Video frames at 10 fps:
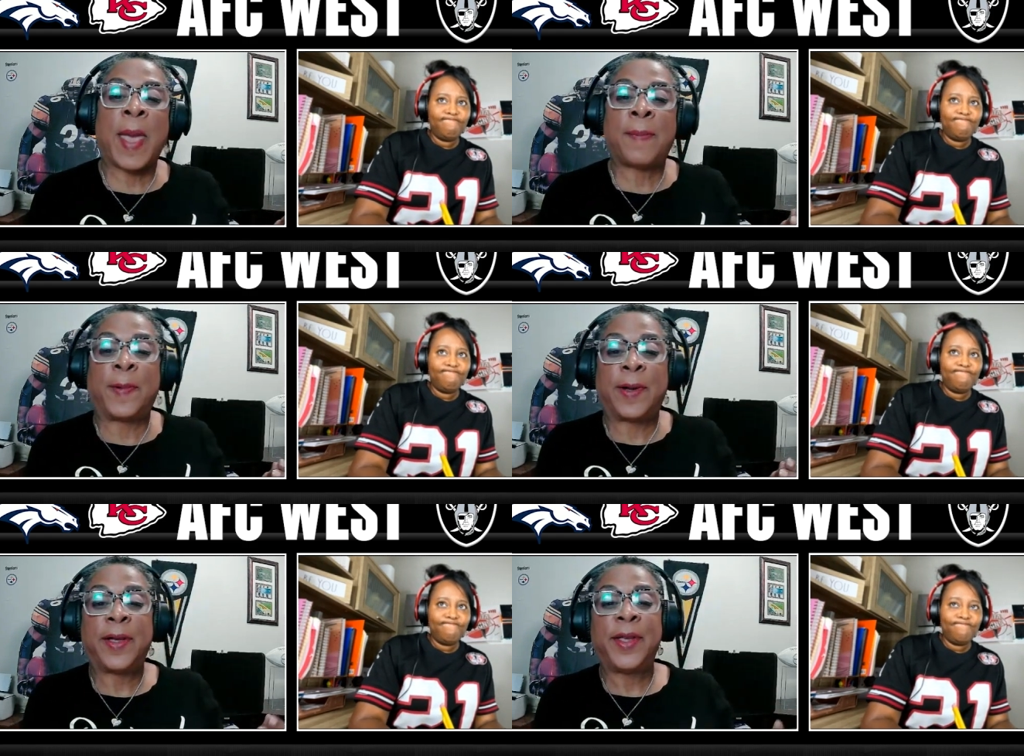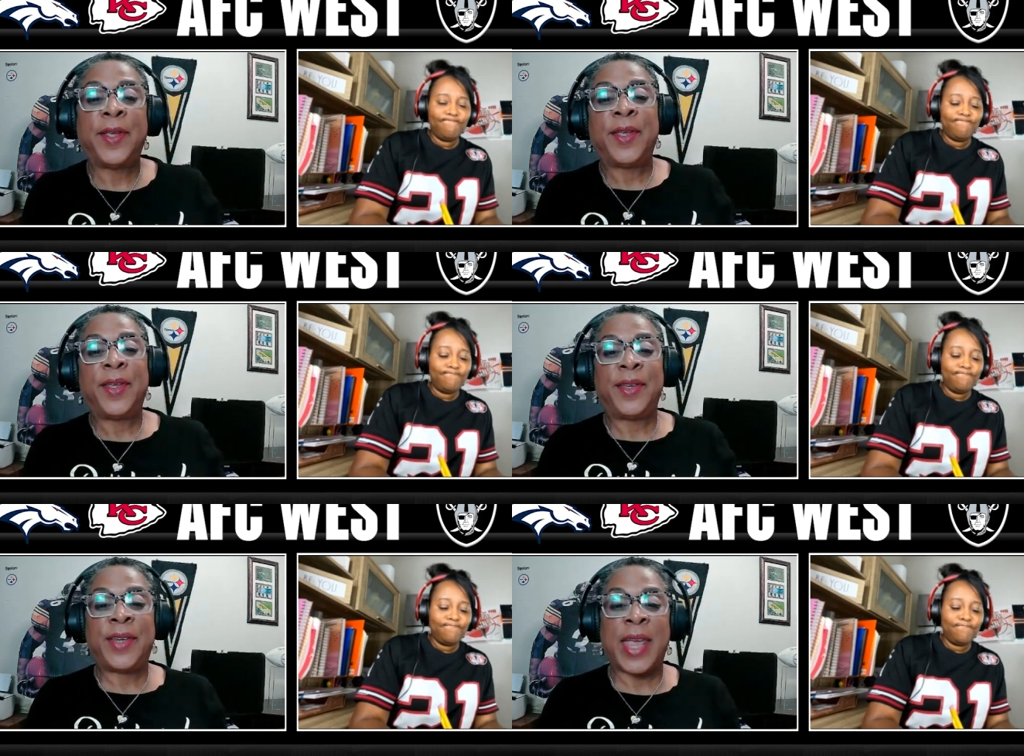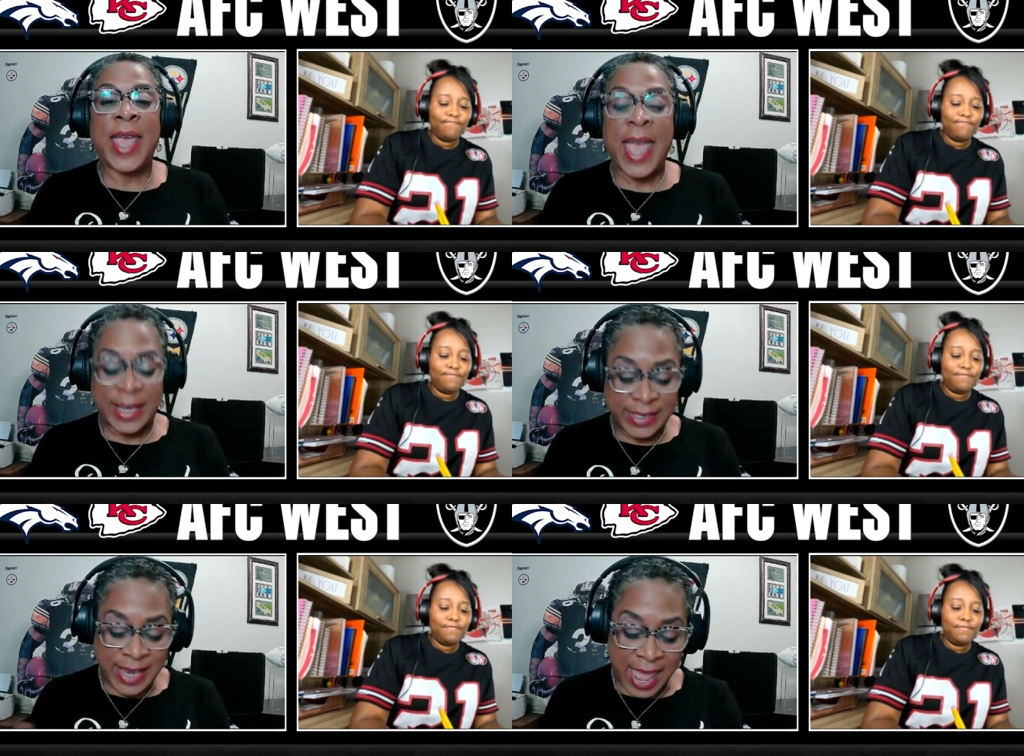Speaker 1: paper. They
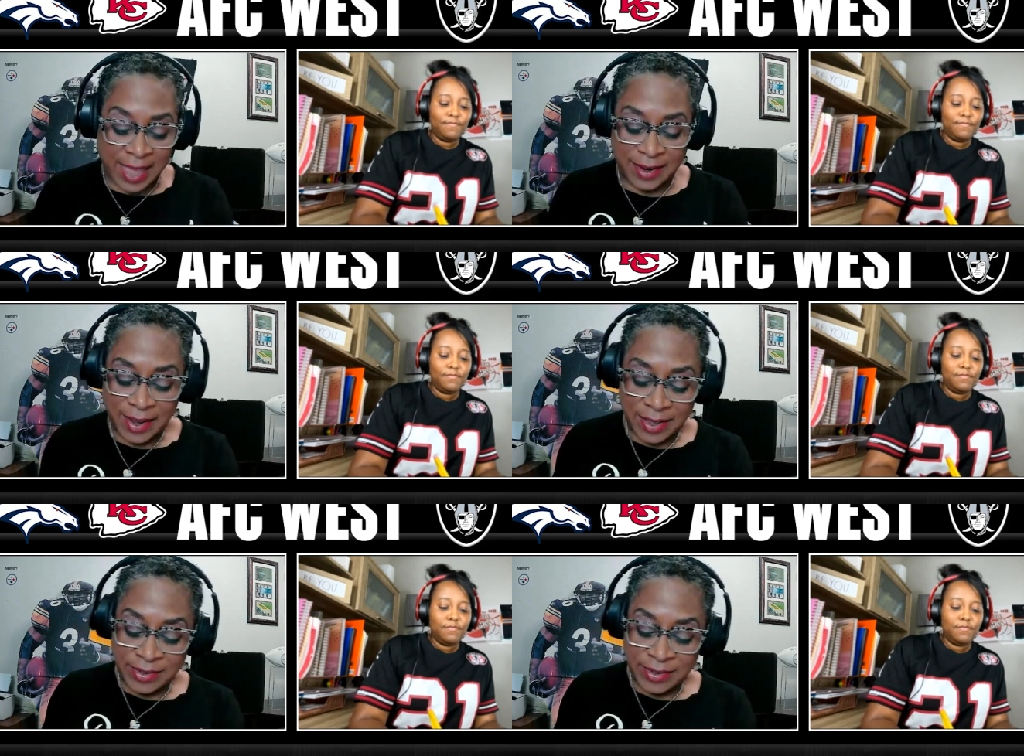X'd that.